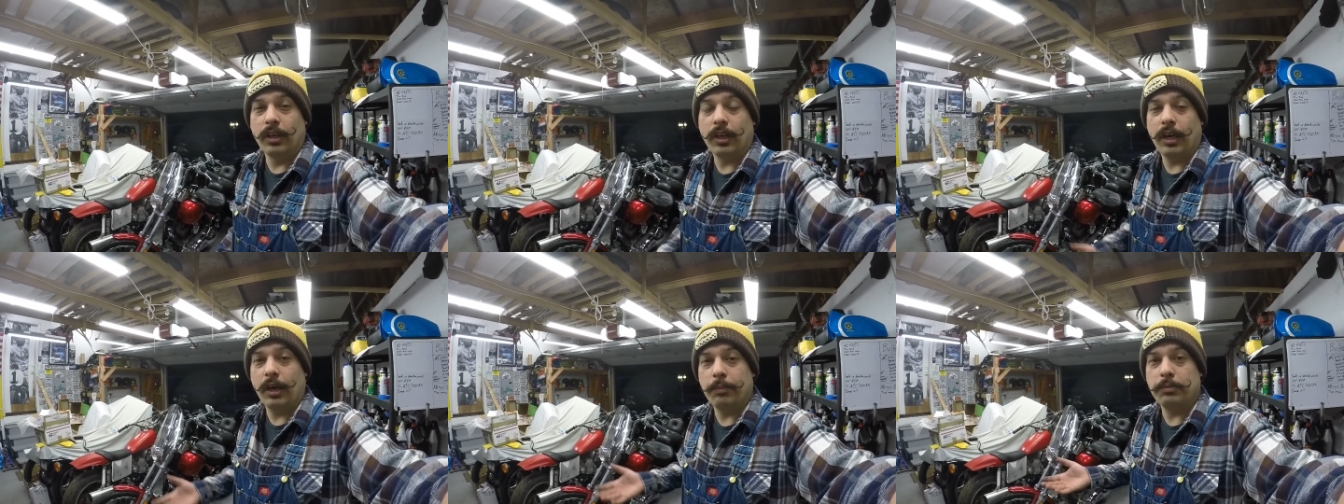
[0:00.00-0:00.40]

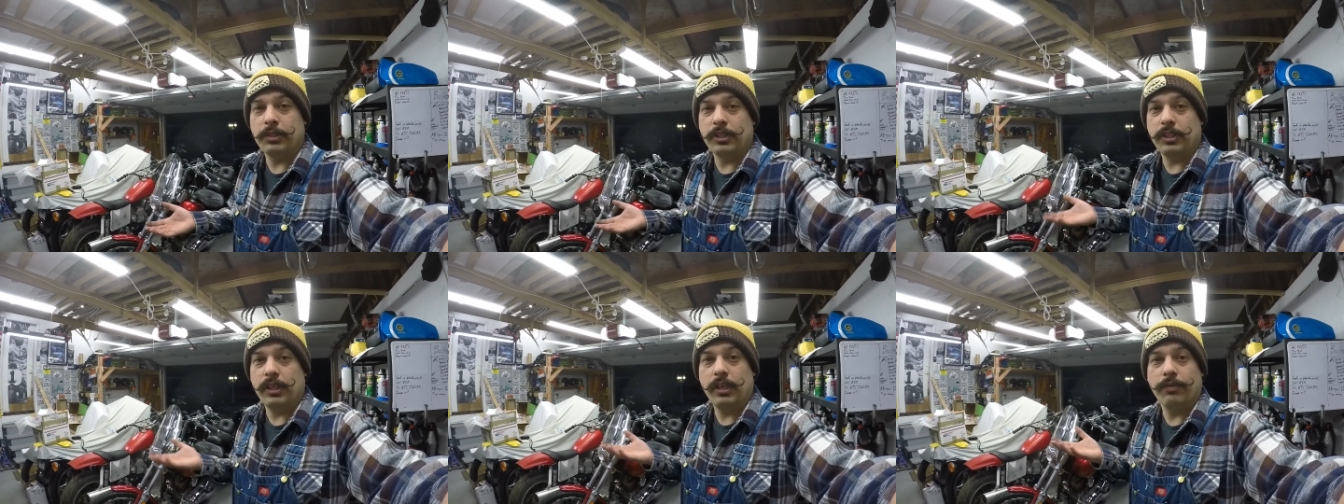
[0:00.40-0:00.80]
look up
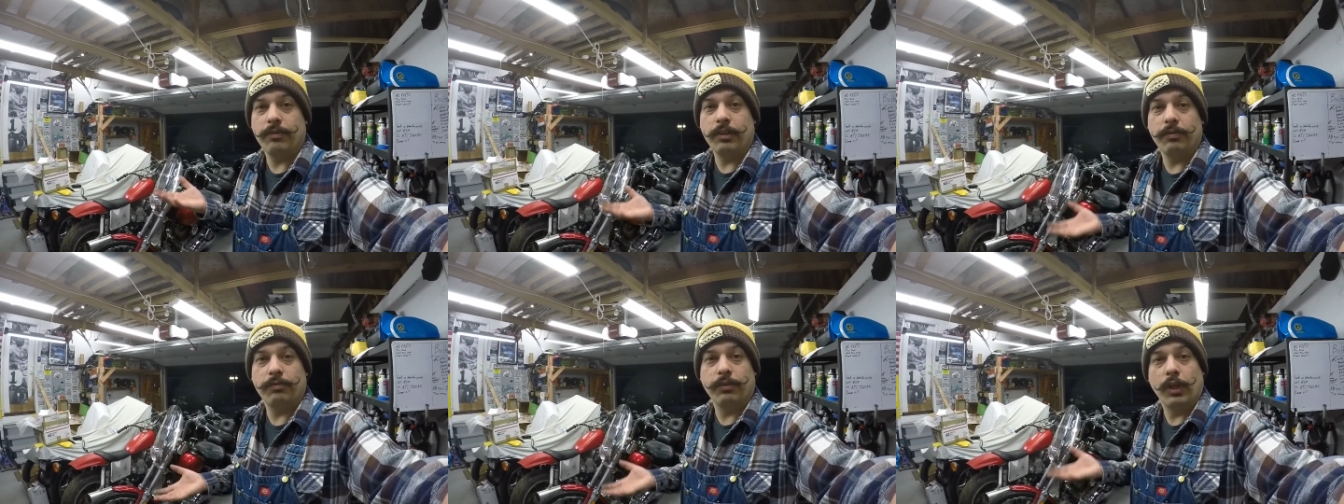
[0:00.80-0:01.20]
to see if
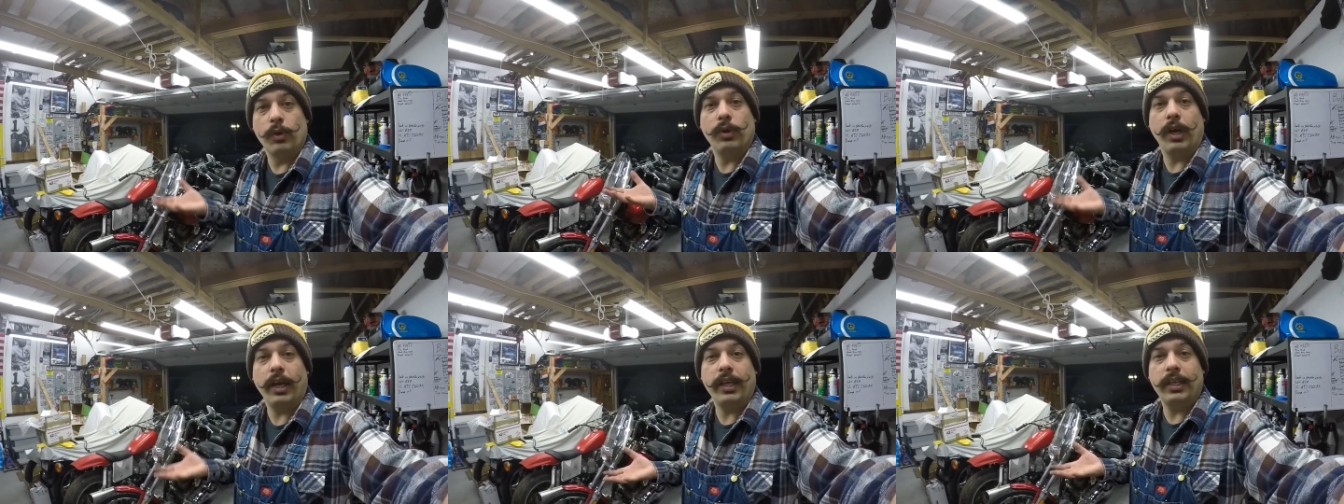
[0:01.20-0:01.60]
the
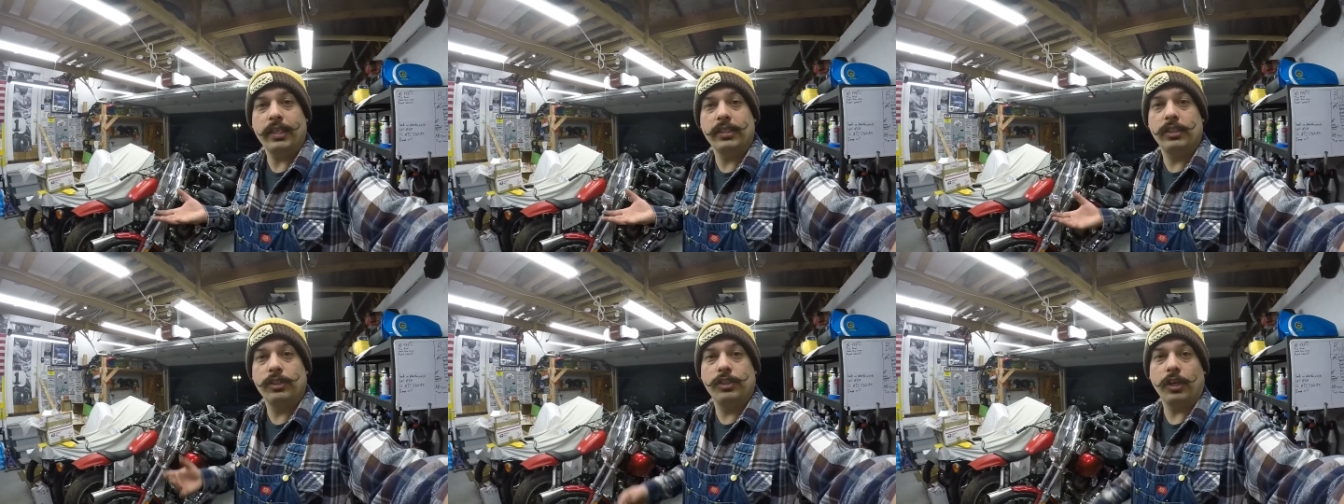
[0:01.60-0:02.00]
float height
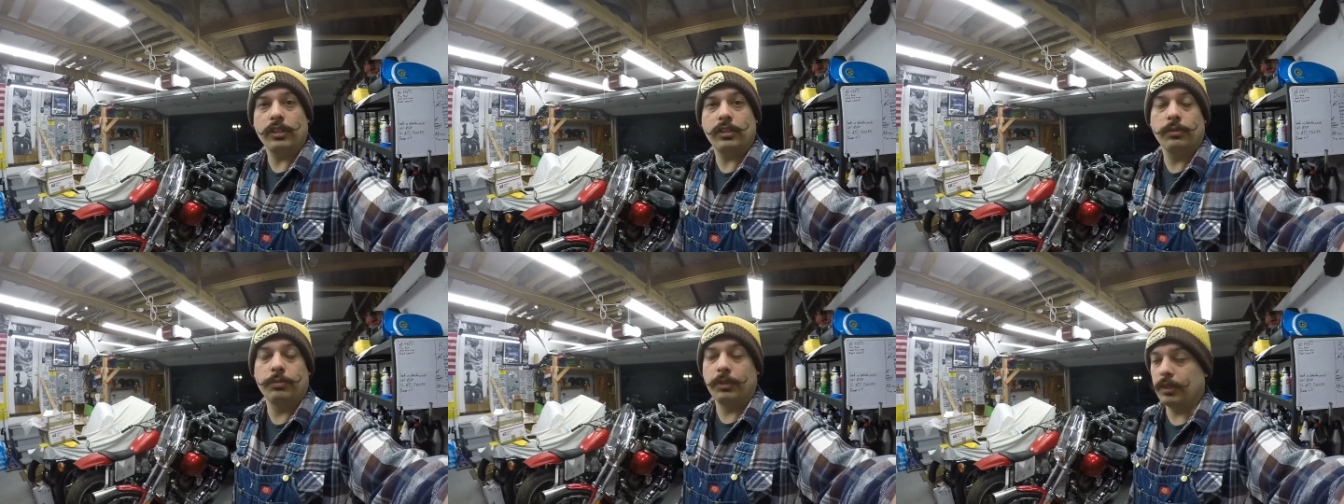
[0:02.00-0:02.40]
is
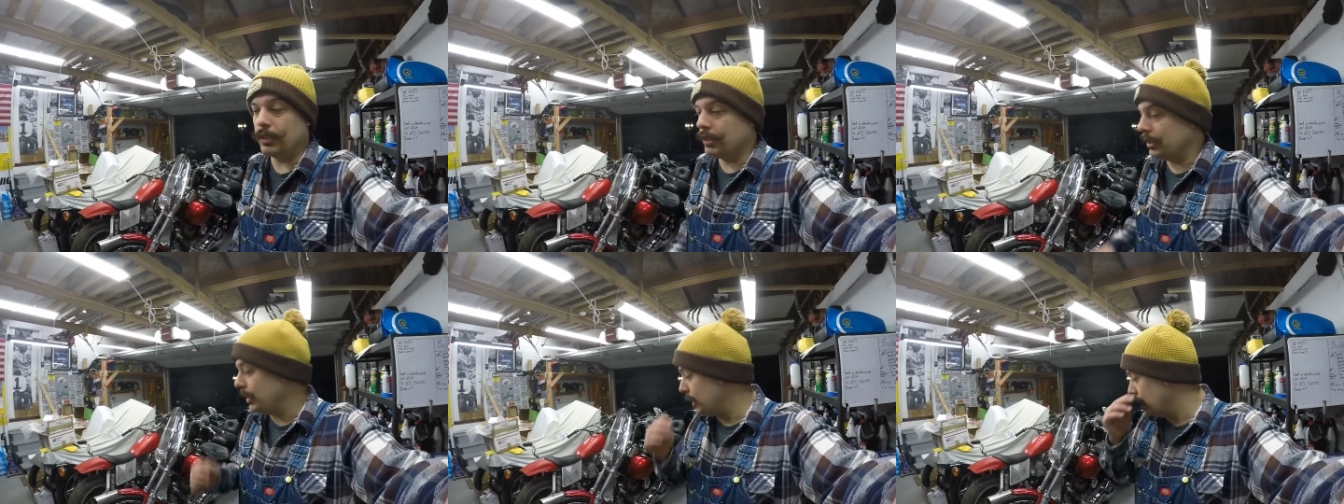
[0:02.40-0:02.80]
adjustable
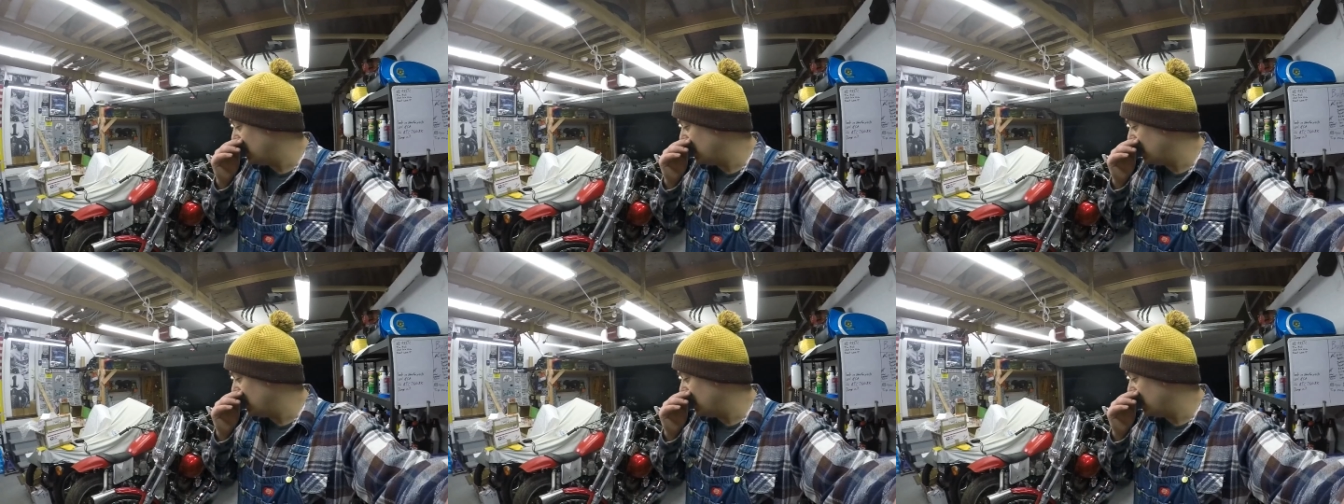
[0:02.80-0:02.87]
in the,